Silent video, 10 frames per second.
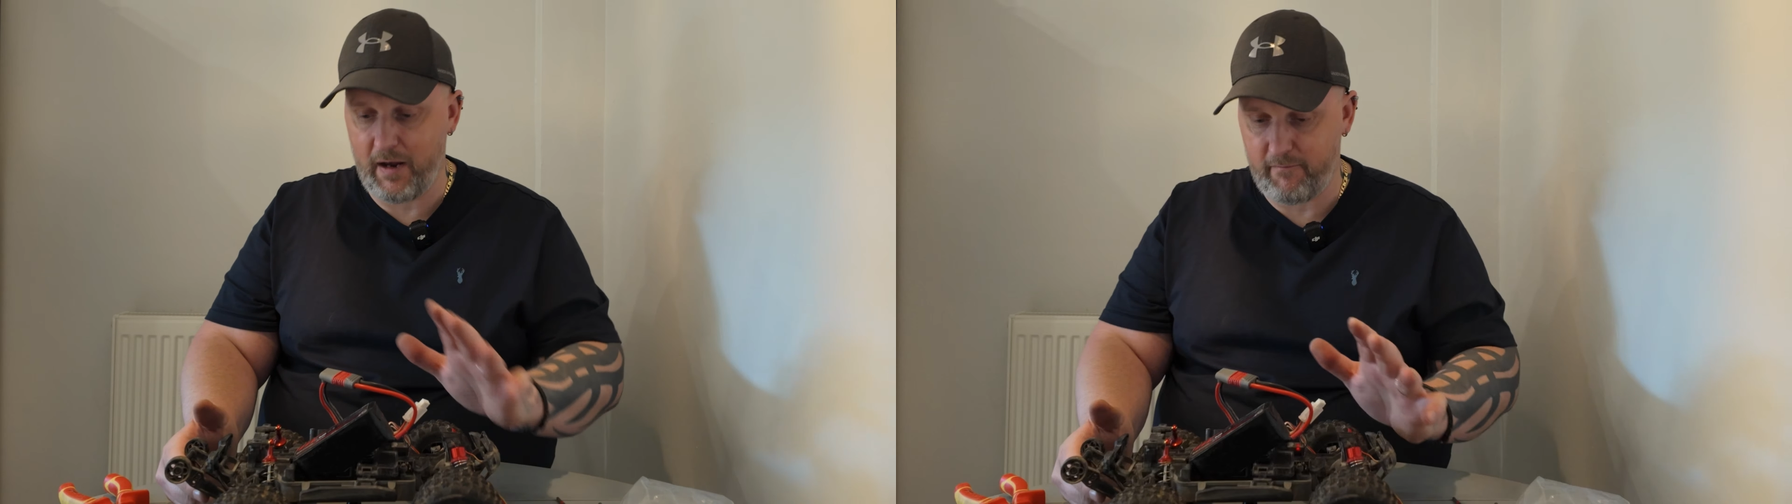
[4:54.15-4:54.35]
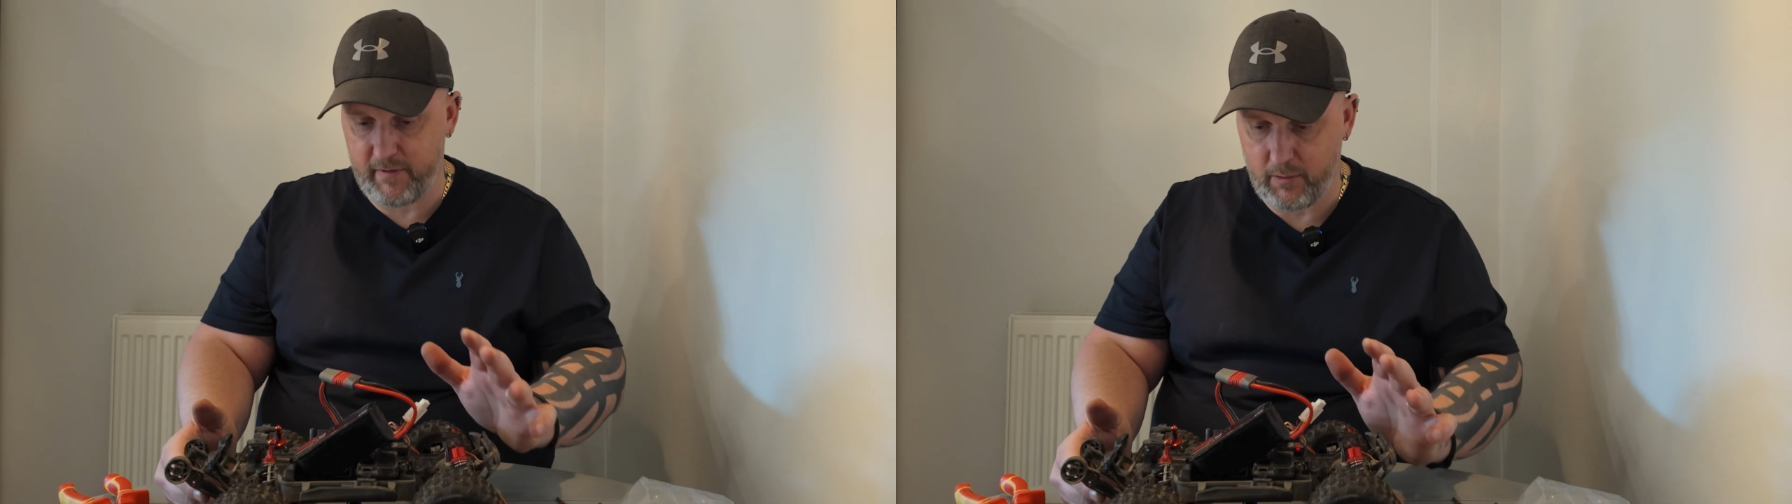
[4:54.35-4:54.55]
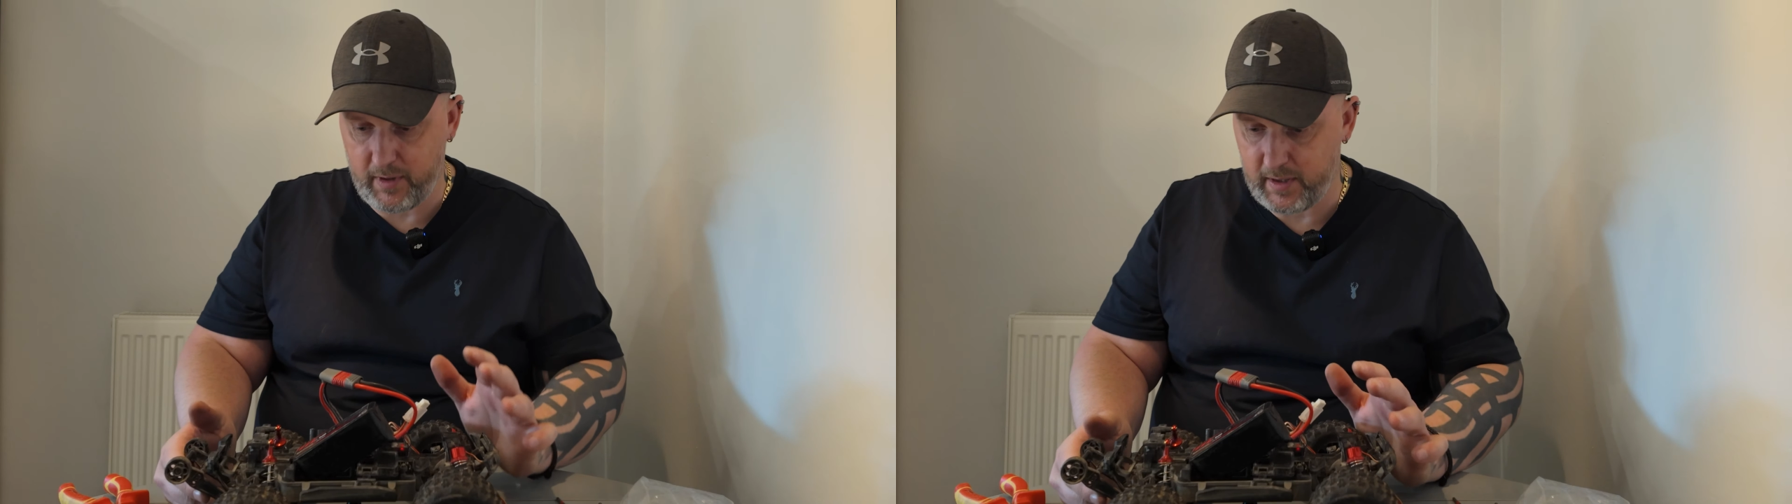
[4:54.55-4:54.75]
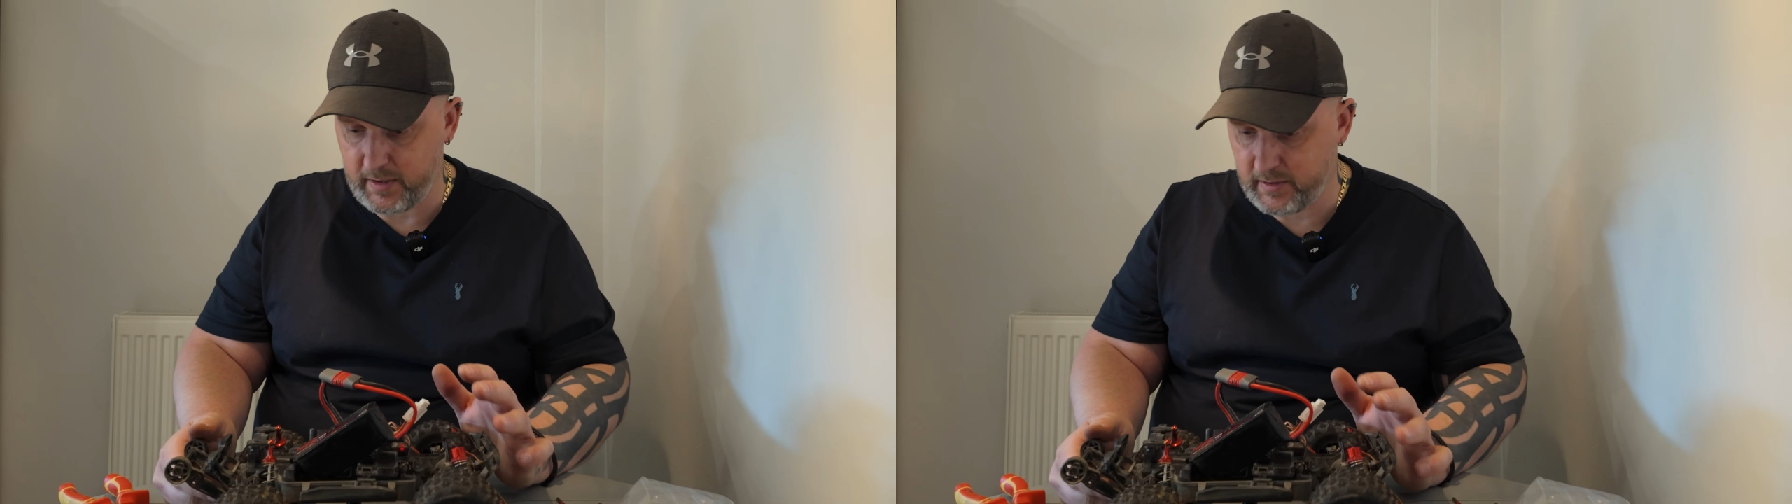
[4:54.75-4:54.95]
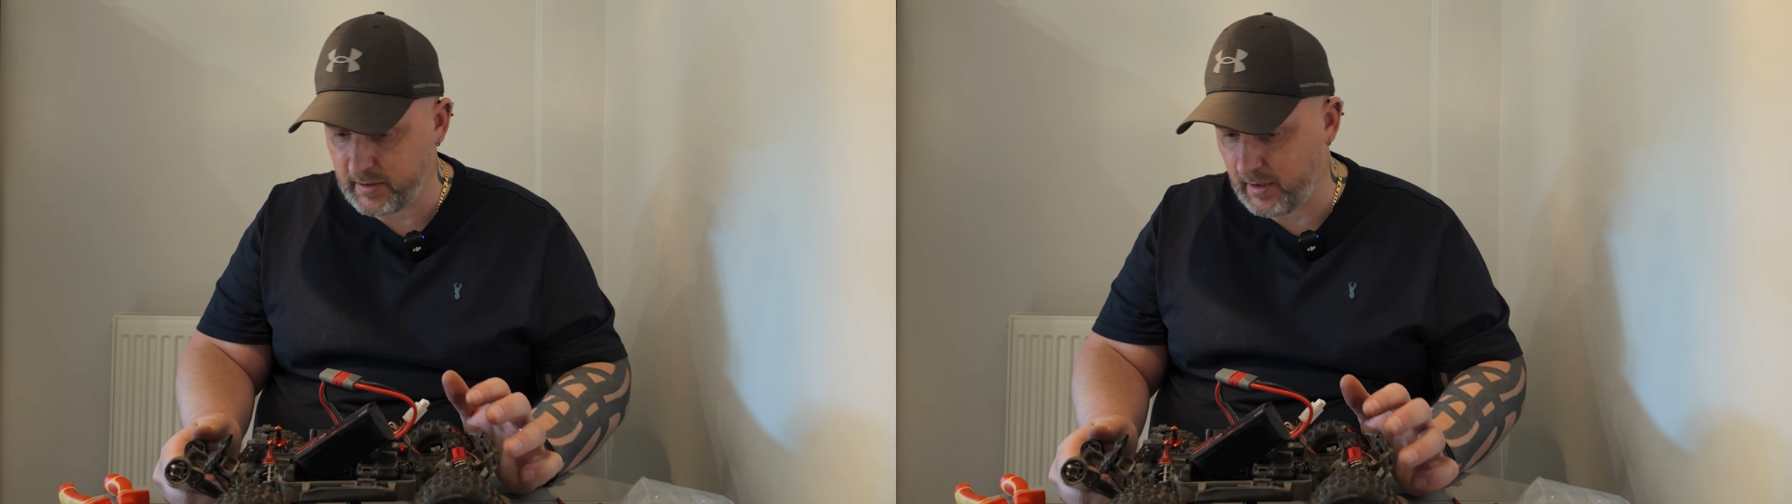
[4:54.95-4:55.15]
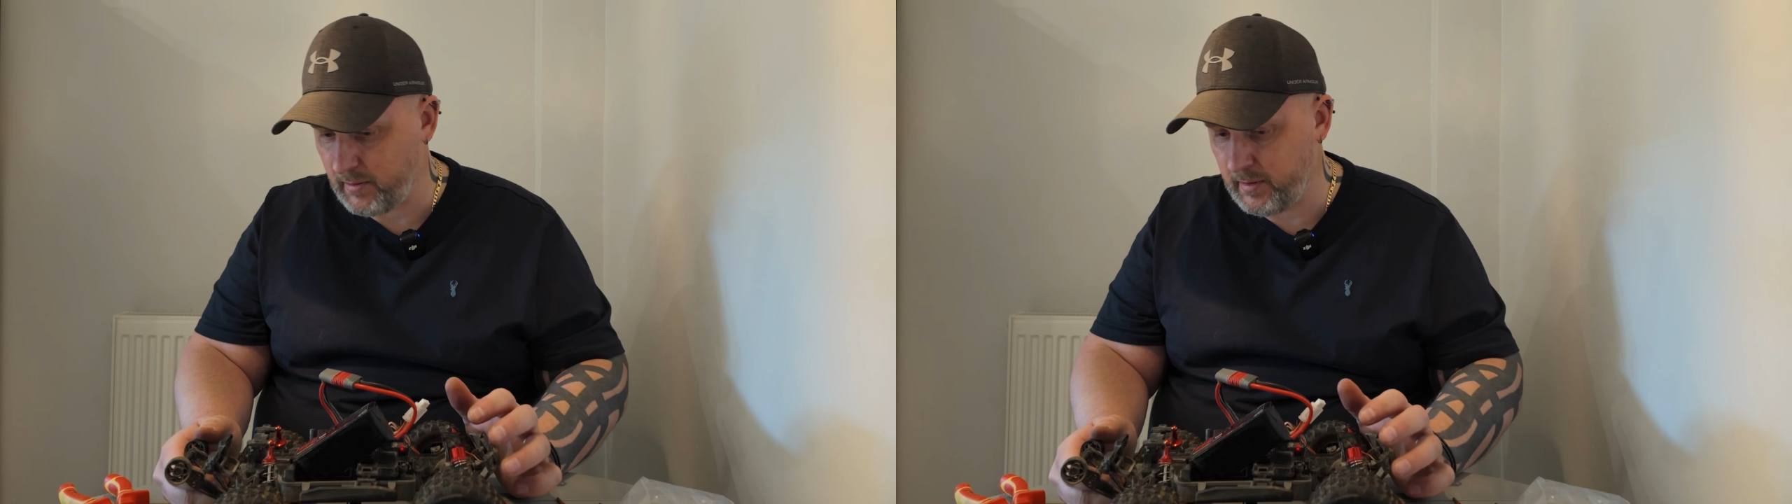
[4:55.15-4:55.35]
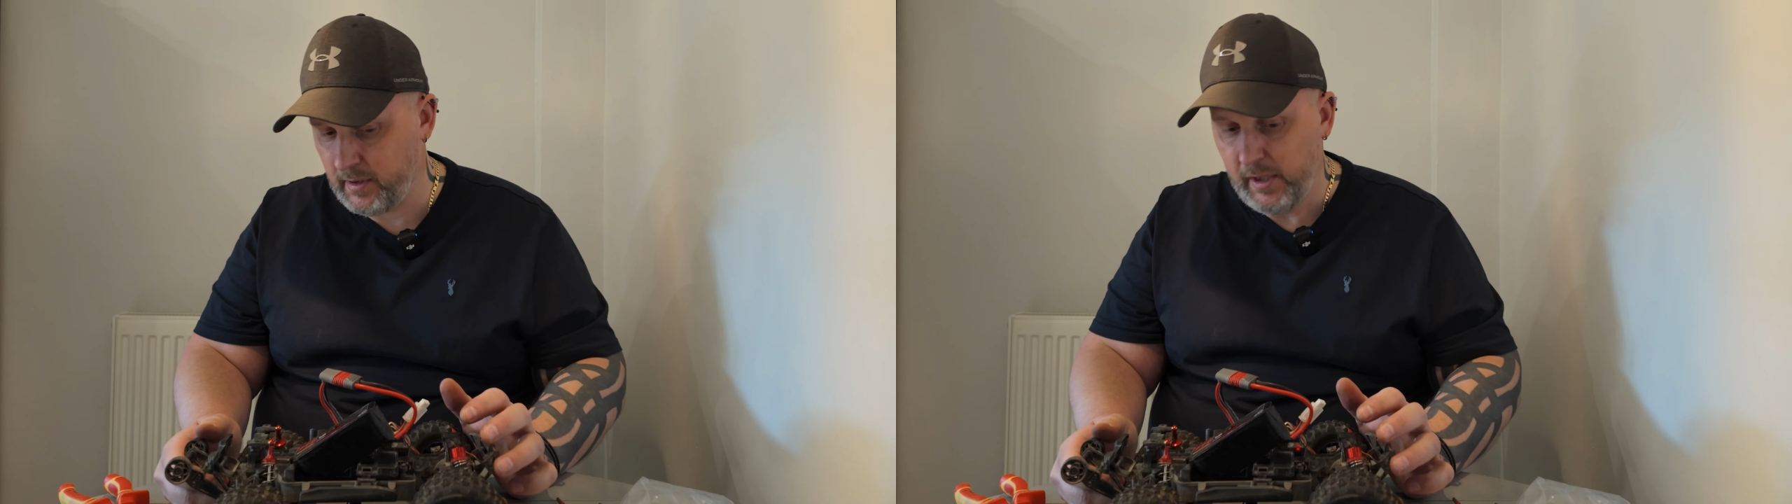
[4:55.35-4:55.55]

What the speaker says: everywhere. So